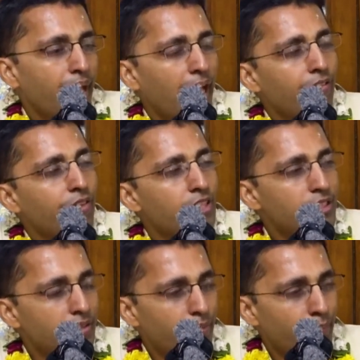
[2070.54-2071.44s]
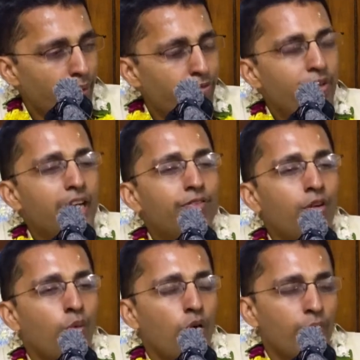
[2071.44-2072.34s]
and first be freed
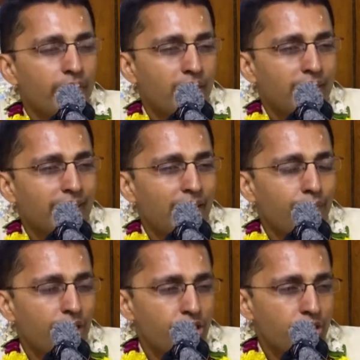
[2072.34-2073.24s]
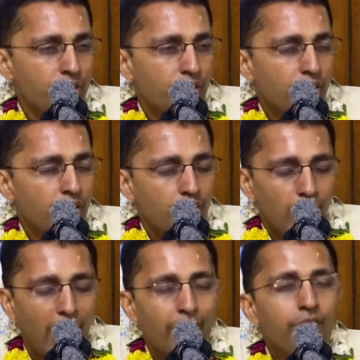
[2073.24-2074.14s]
from all material contamination.
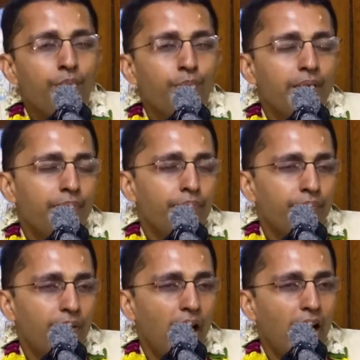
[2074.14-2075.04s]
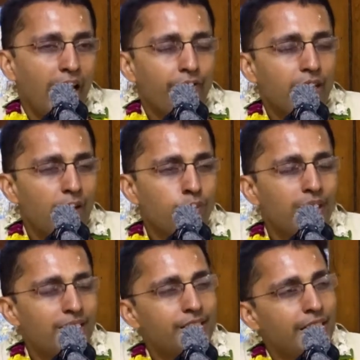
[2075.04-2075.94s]
Have we come to
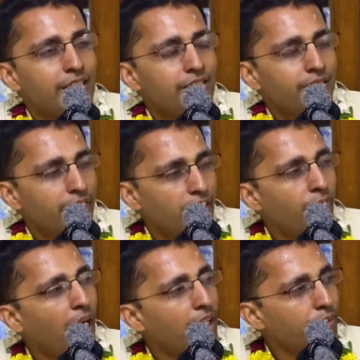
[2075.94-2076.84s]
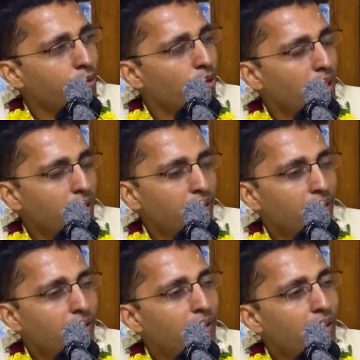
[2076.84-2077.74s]
that stage? Nirmana Moha
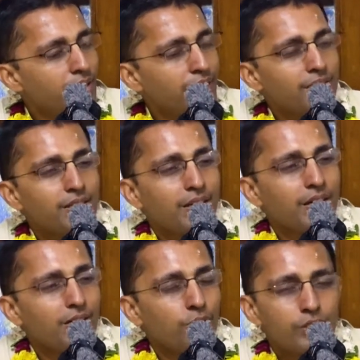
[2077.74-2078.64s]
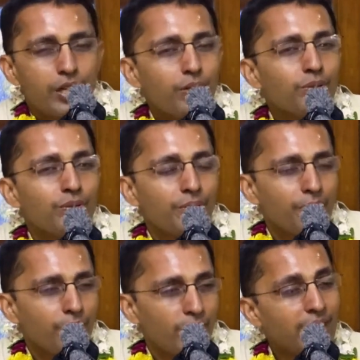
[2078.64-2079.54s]
Jita Sangha Dosha. No,
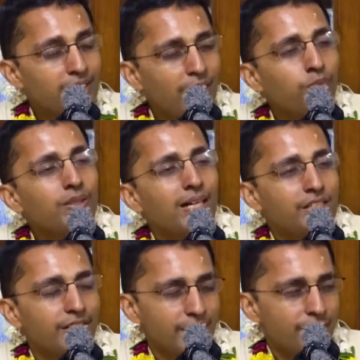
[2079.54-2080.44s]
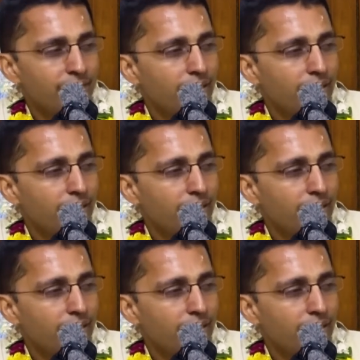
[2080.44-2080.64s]
let's come to that stage.